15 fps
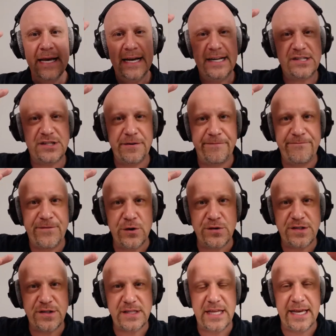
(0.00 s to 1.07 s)
It's the
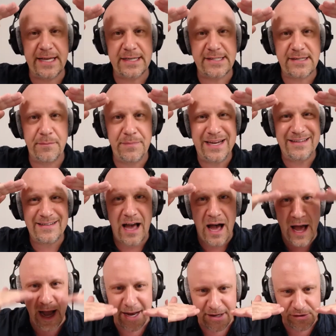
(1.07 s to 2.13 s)
first thing somebody's
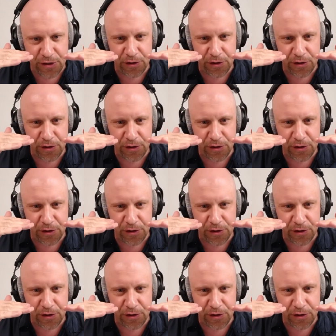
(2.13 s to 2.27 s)
eyes are